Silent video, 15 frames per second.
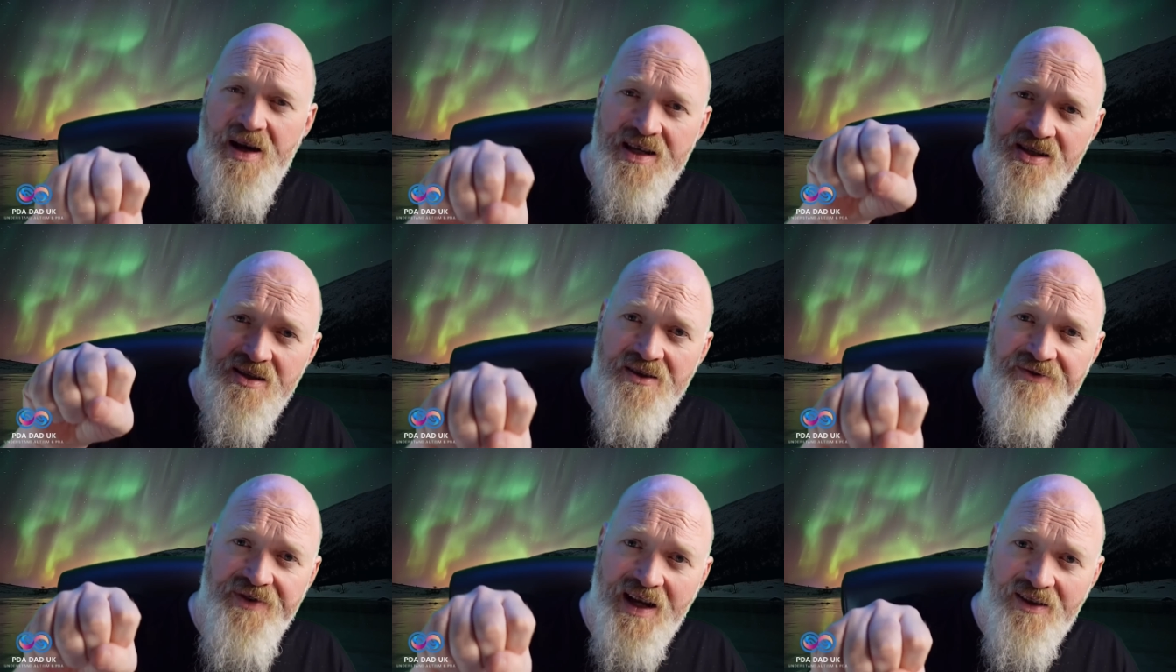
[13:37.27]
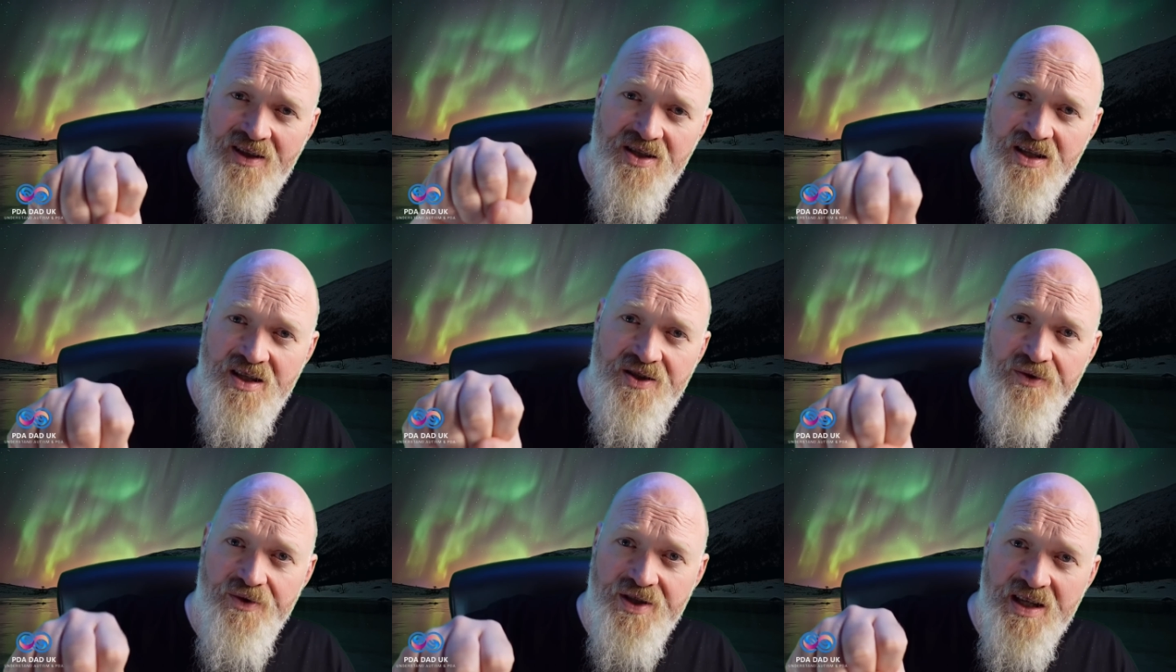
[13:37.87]
based on the fact that
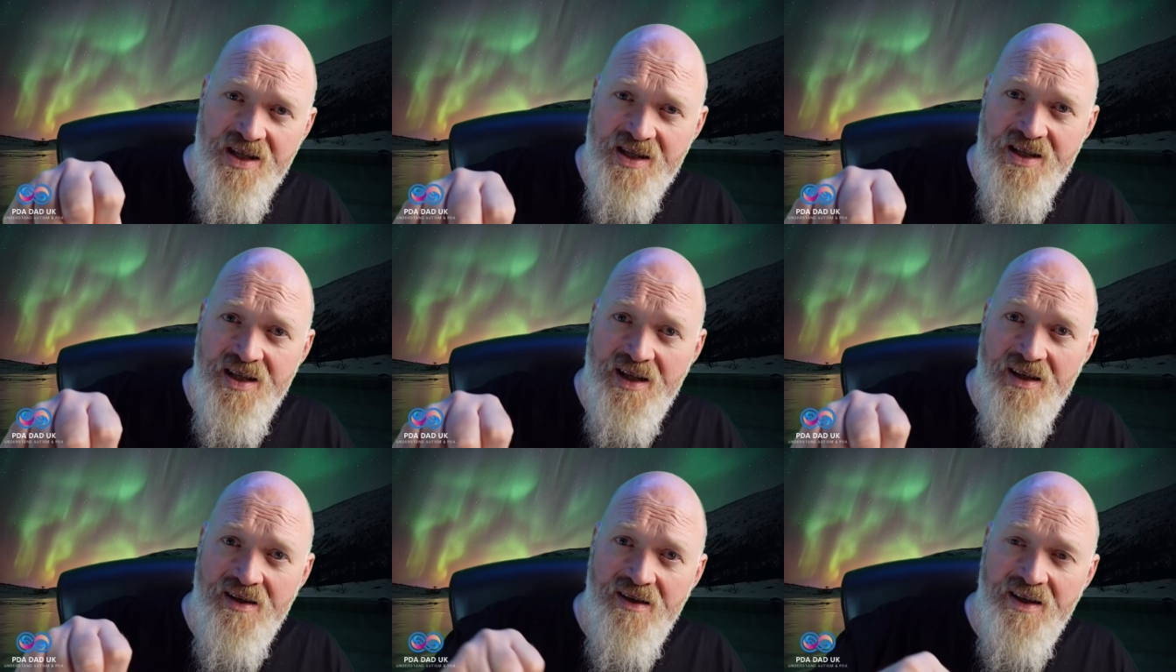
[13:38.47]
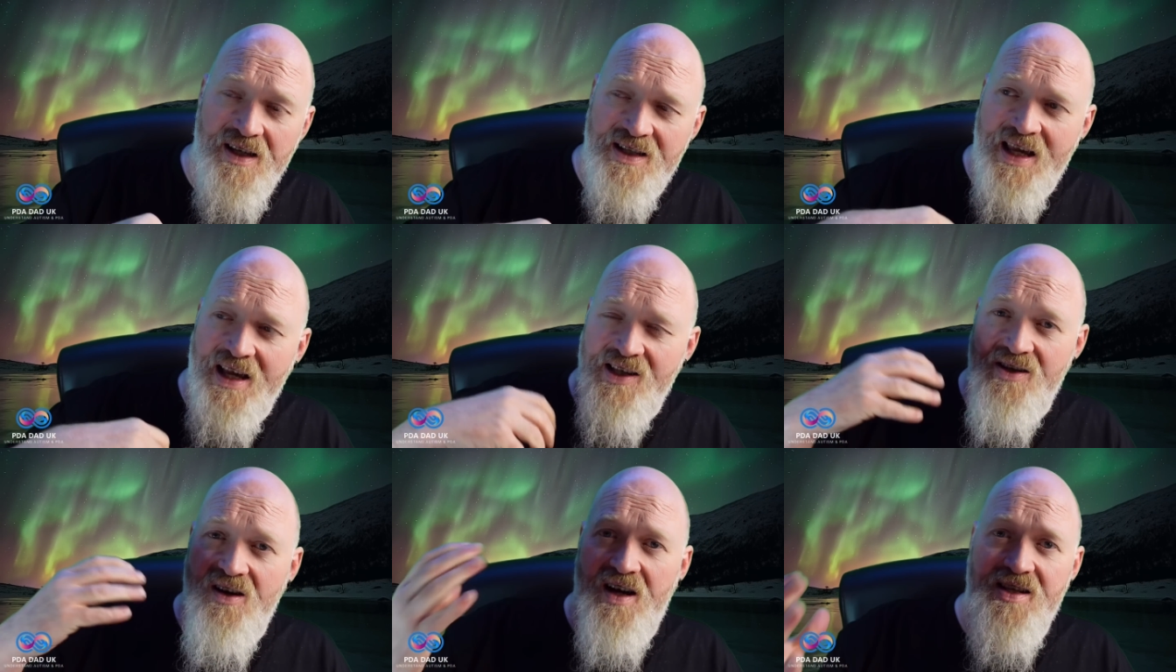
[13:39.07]
she's autistic and that these
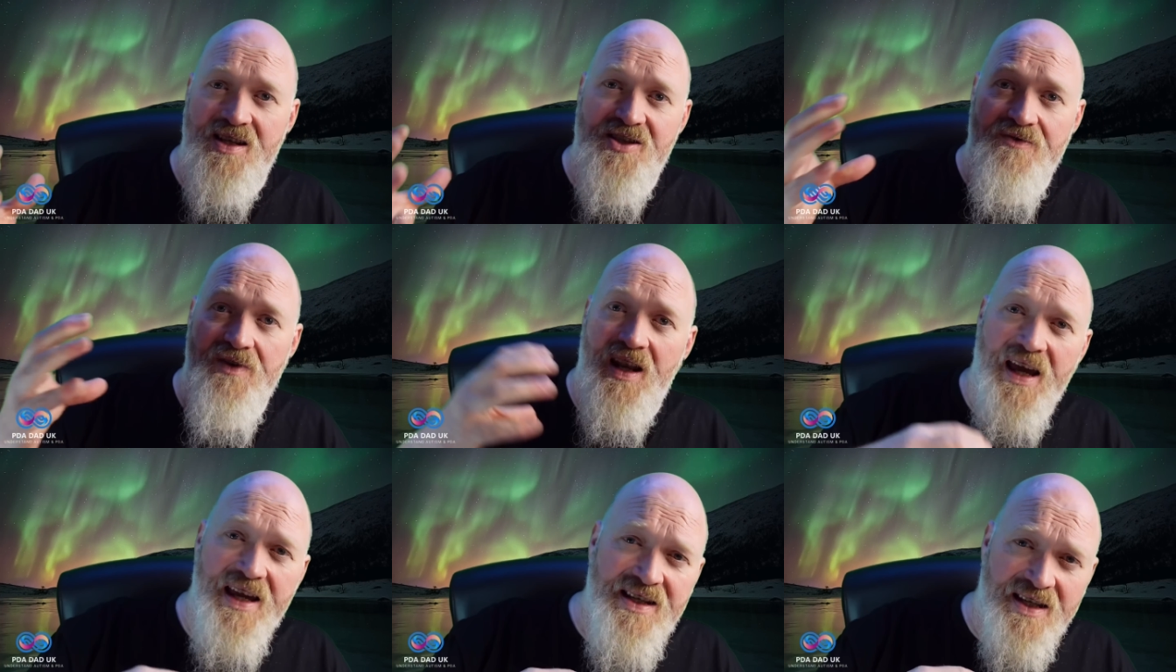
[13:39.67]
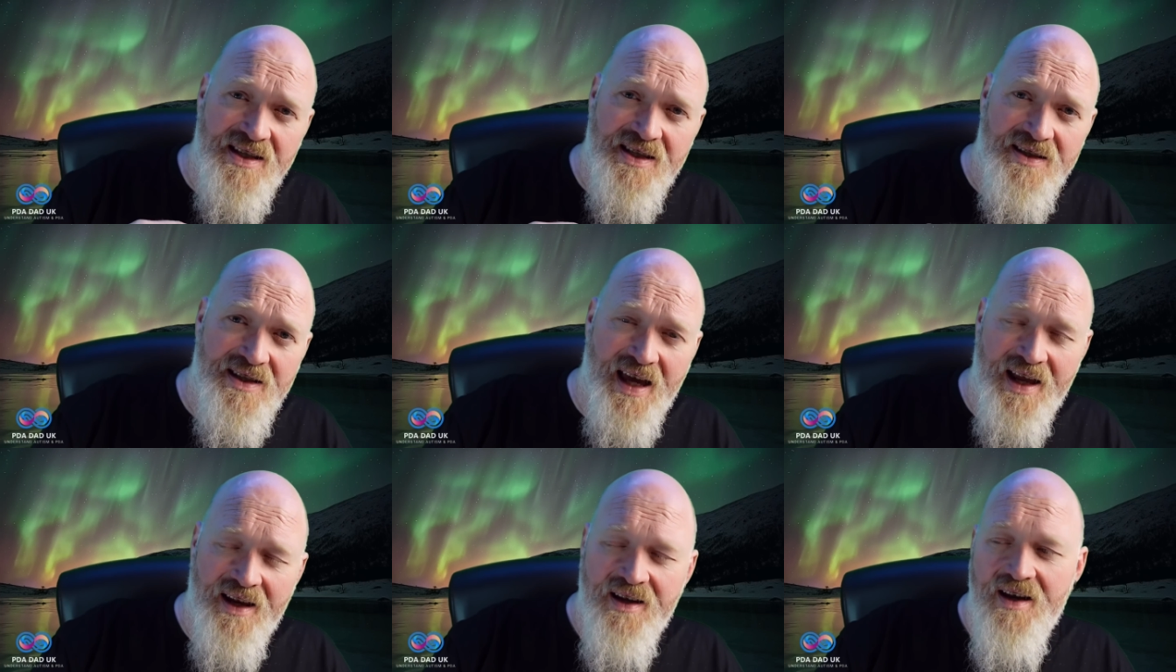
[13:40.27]
anxieties are related to
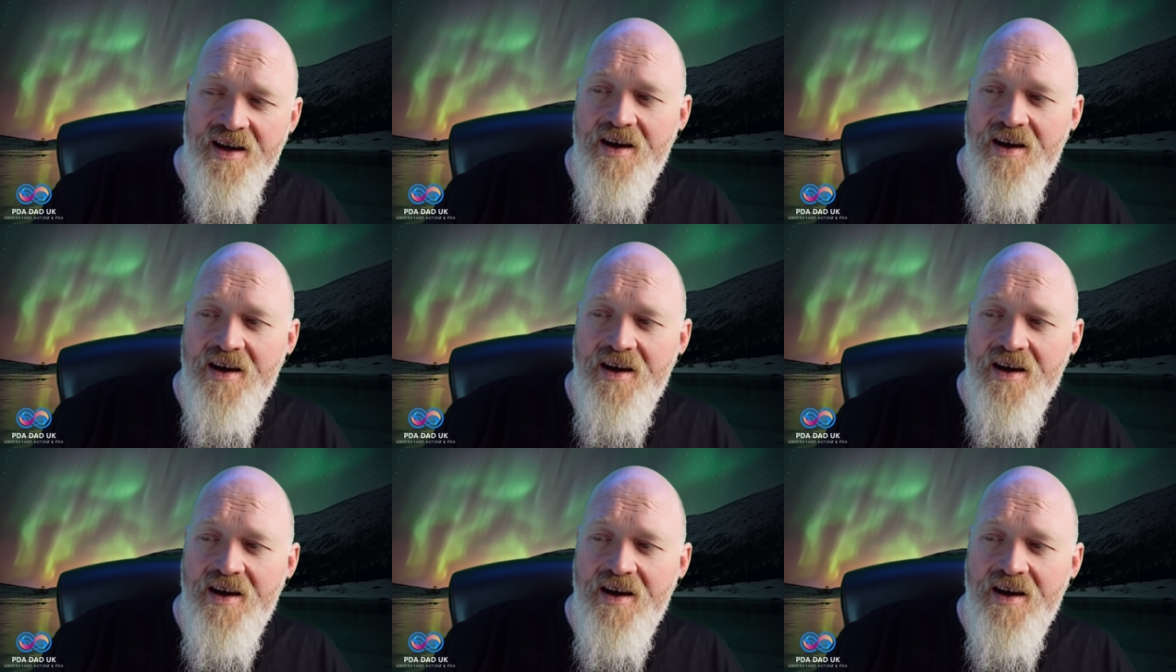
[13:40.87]
that,